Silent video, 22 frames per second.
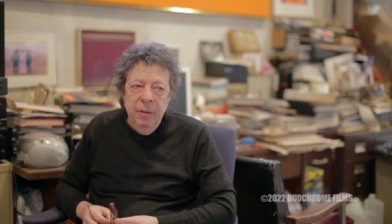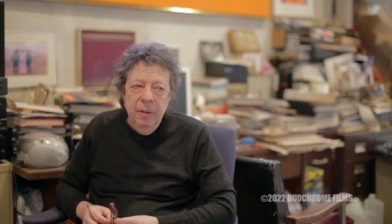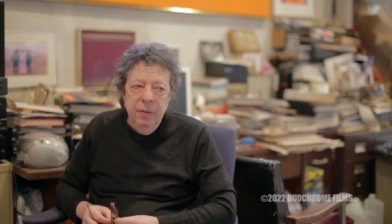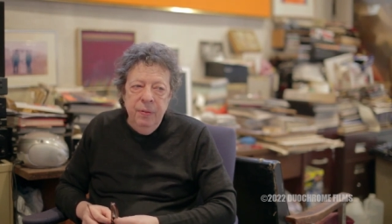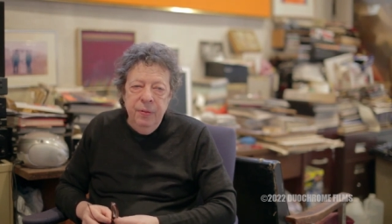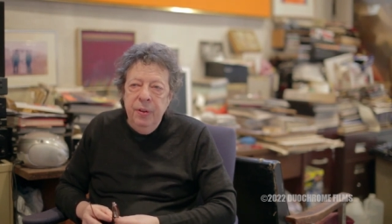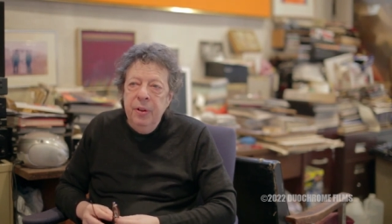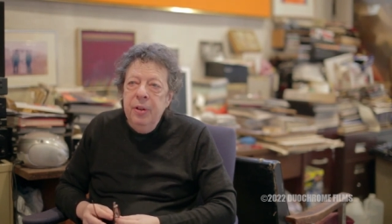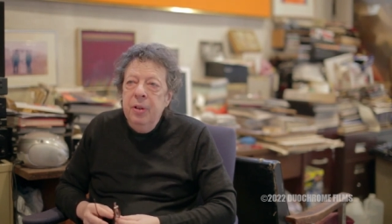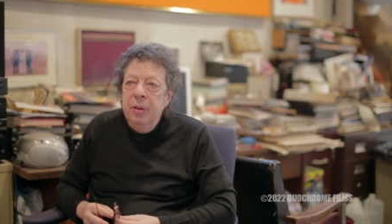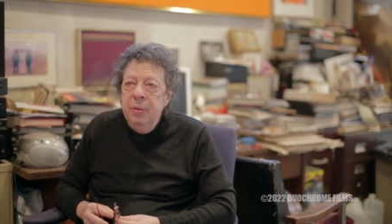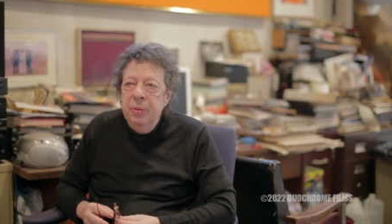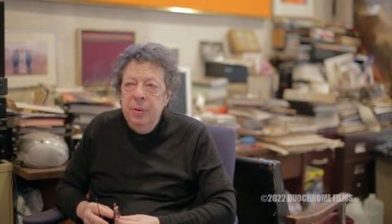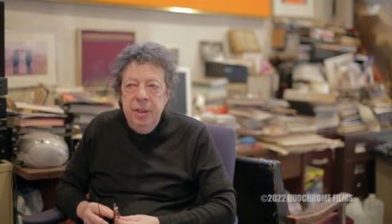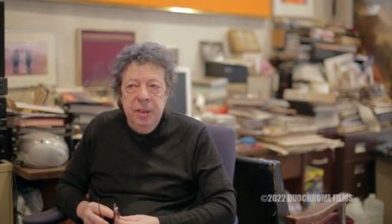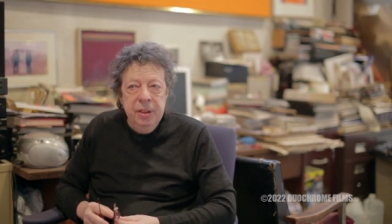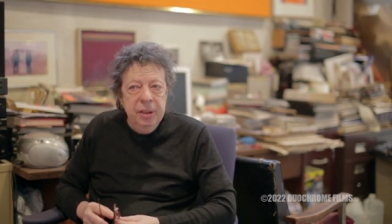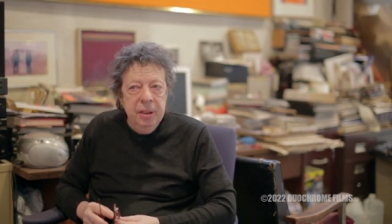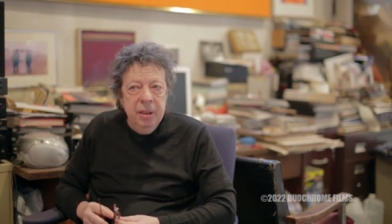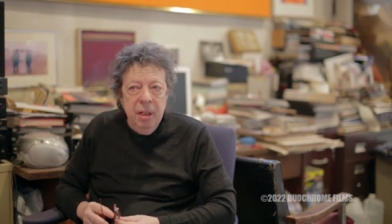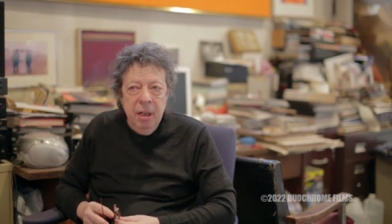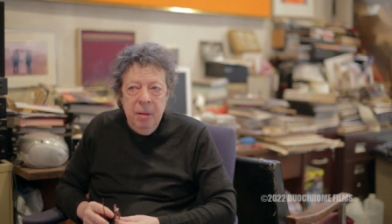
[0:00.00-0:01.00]
for good
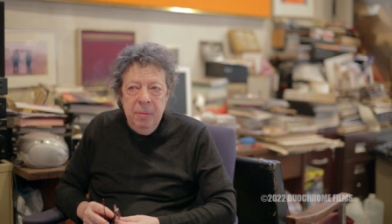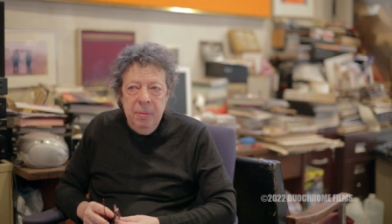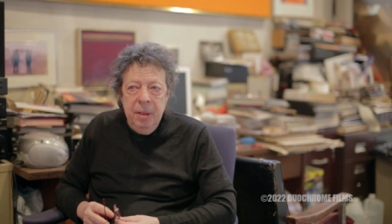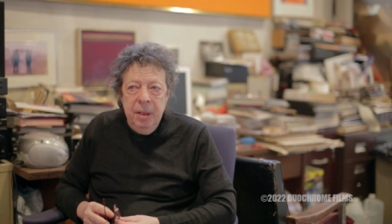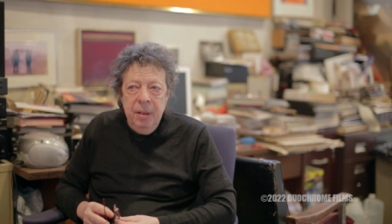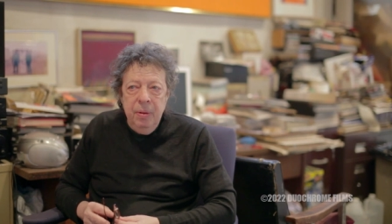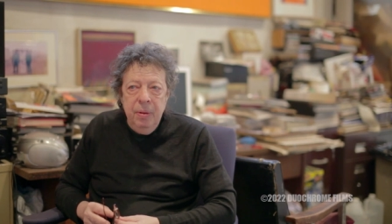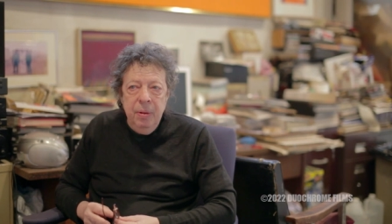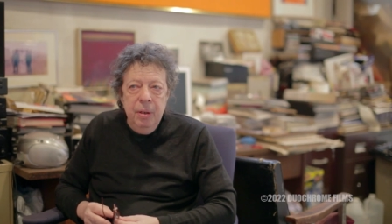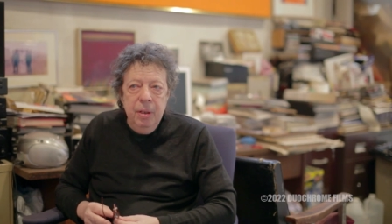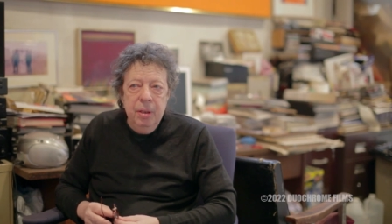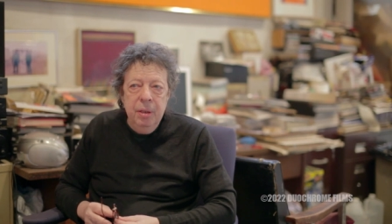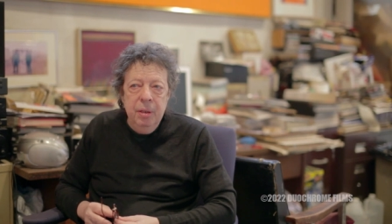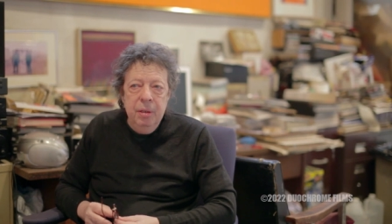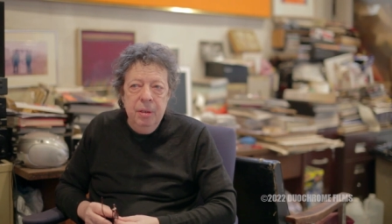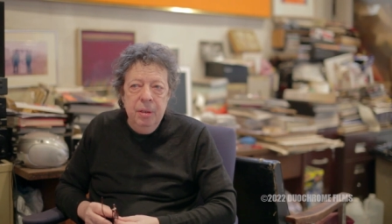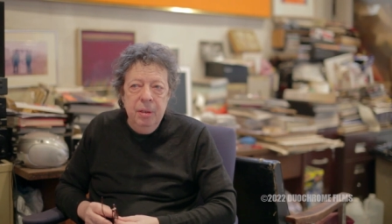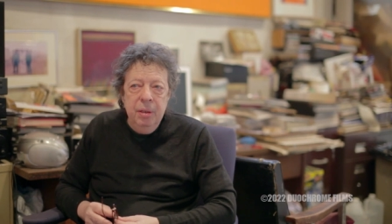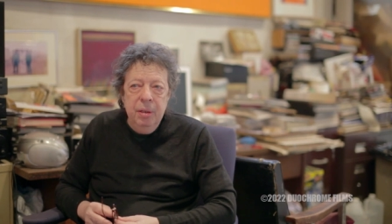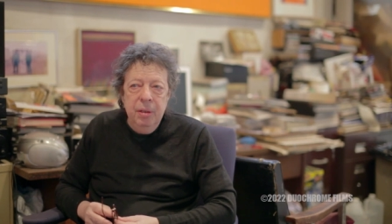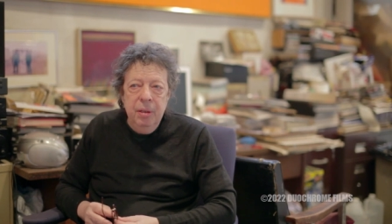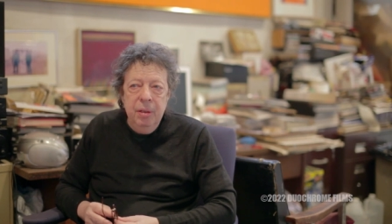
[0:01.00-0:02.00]
reason. I mean, uh,
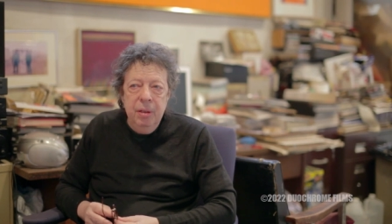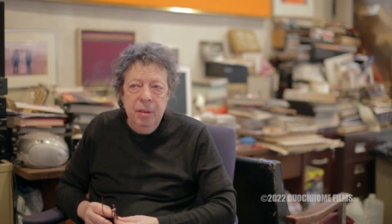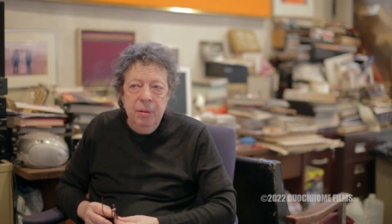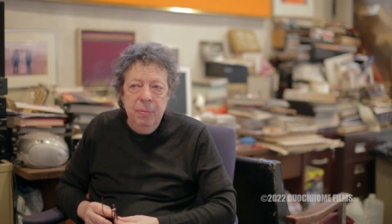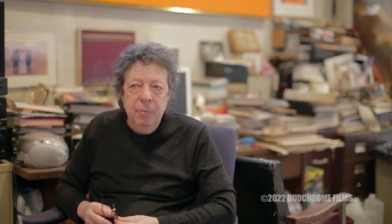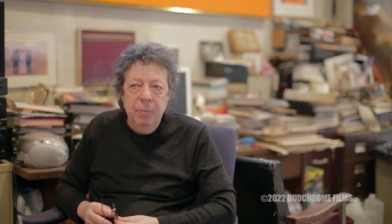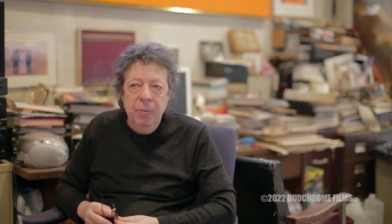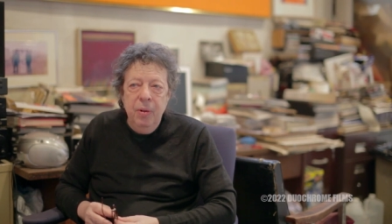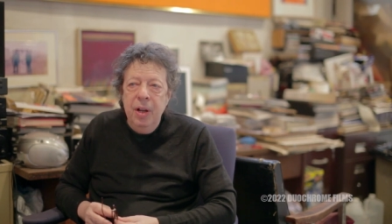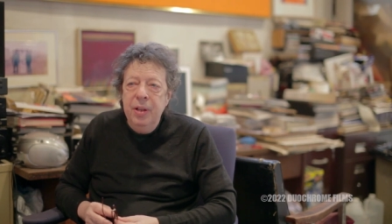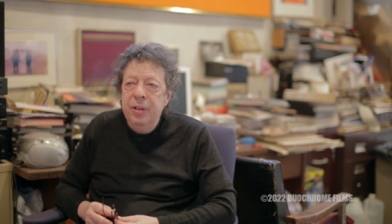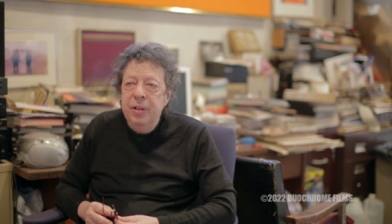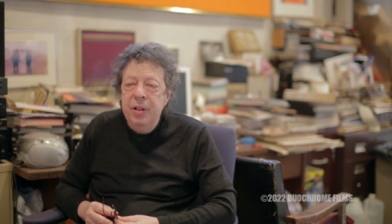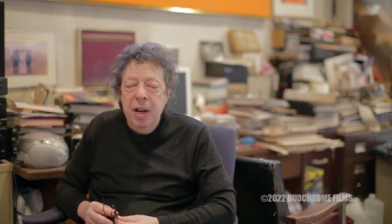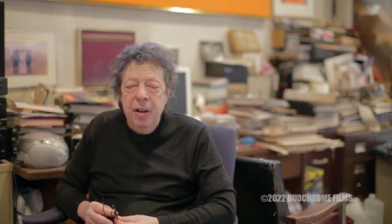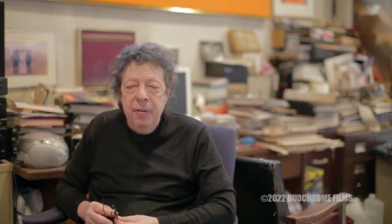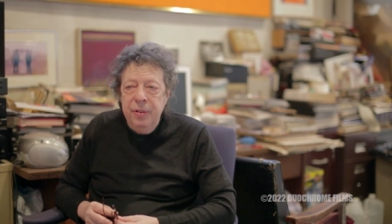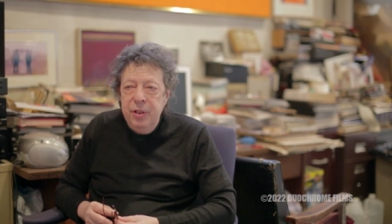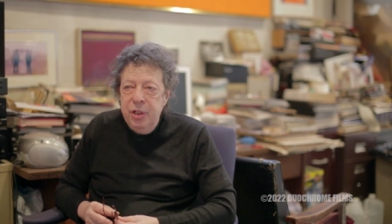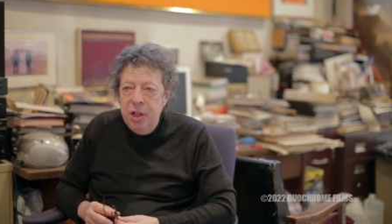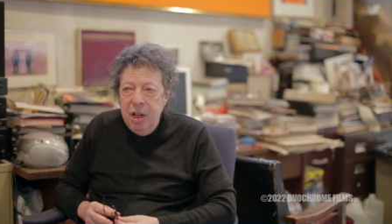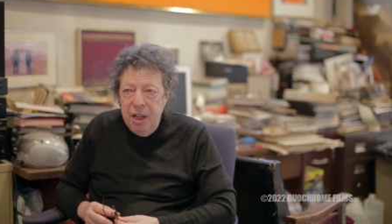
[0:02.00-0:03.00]
the weather
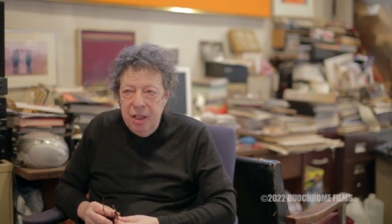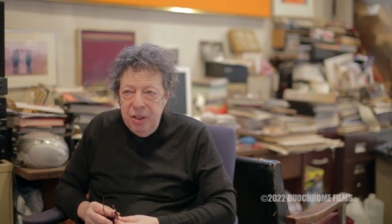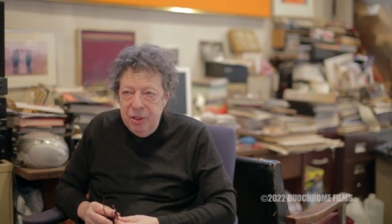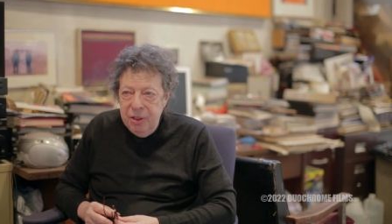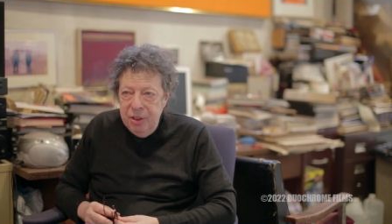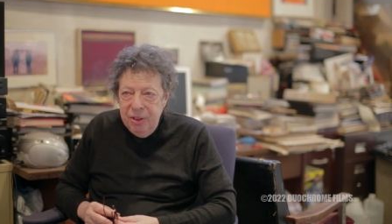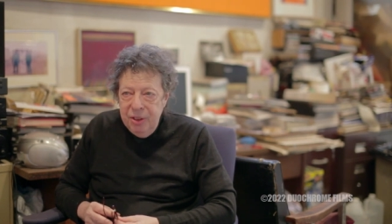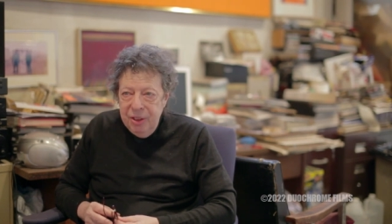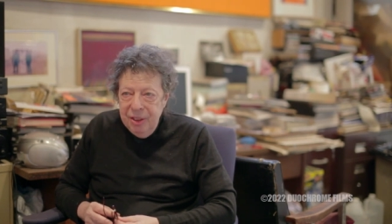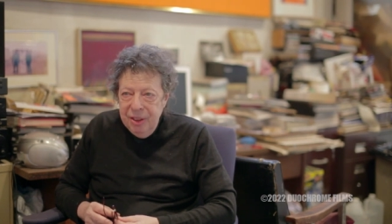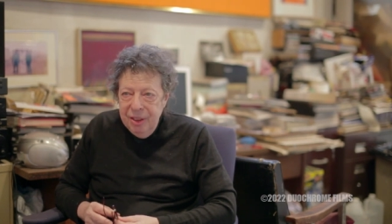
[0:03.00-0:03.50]
never changes.